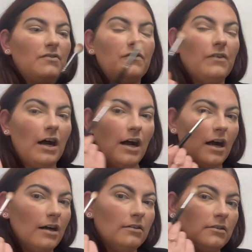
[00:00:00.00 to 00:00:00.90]
far
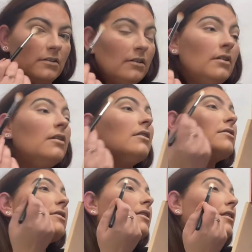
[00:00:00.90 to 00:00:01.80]
as
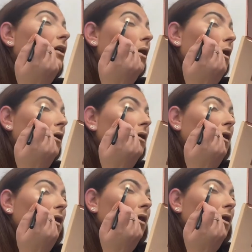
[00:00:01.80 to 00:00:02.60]
the inner corner.